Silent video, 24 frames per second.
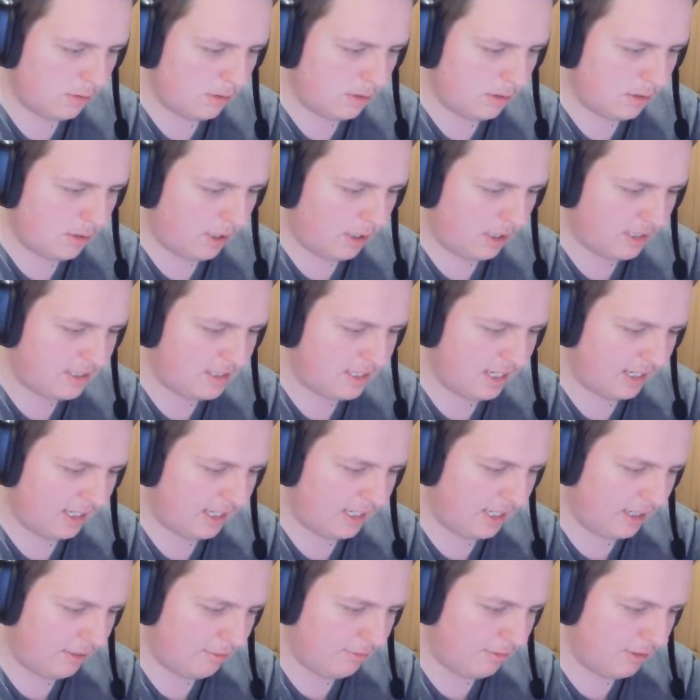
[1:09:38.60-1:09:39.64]
I say
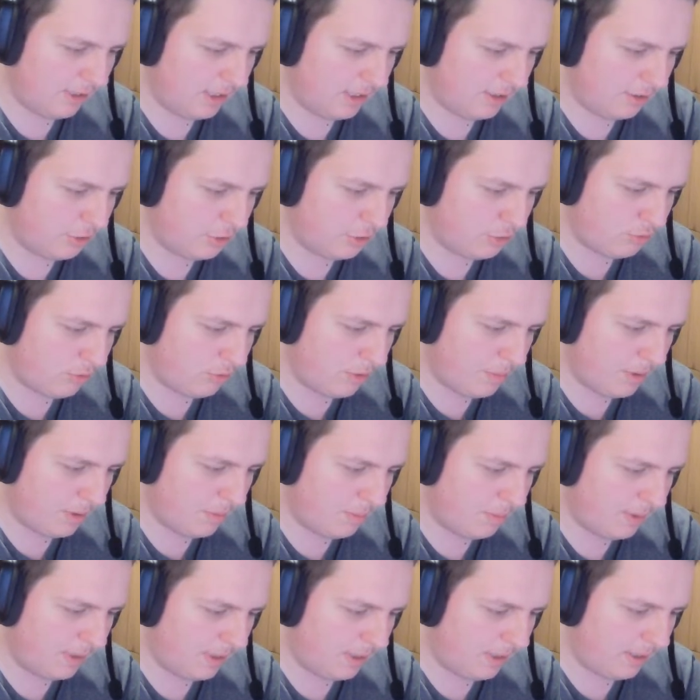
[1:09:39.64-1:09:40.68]
carefully, I'll just rip it
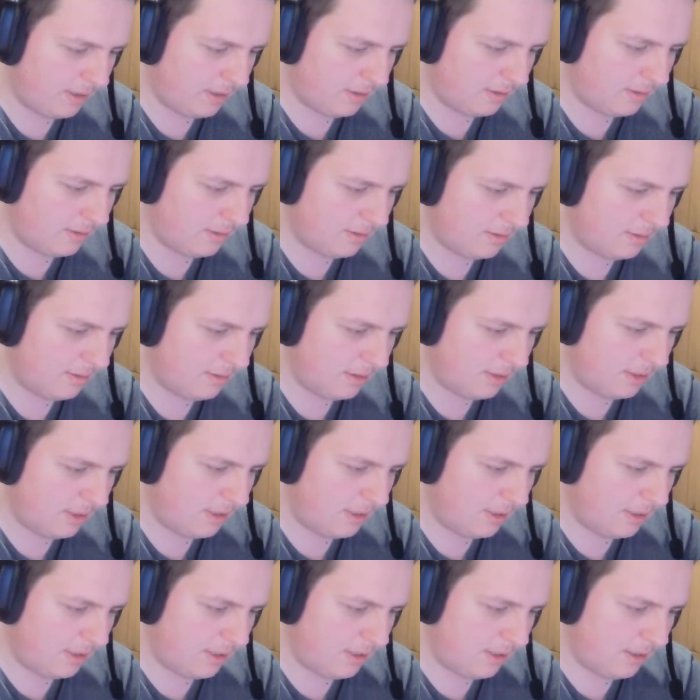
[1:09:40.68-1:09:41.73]
apart.
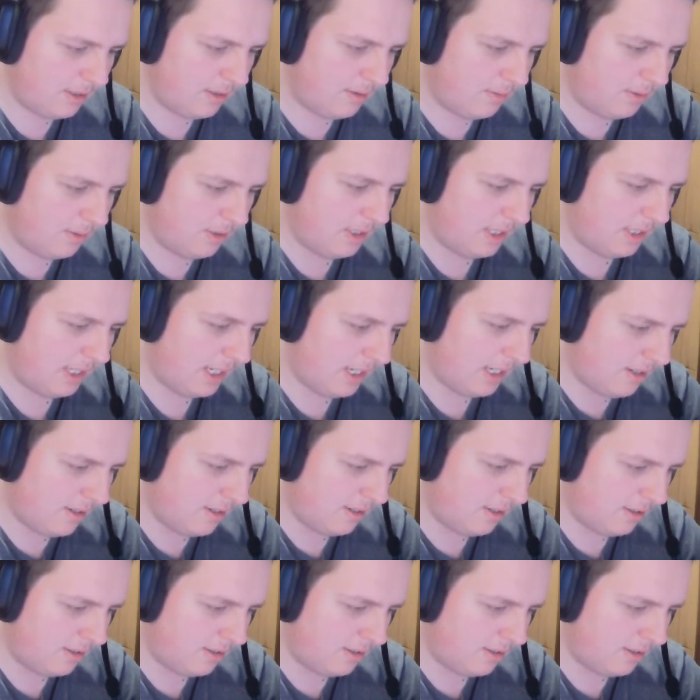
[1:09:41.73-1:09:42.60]
Why the heck not?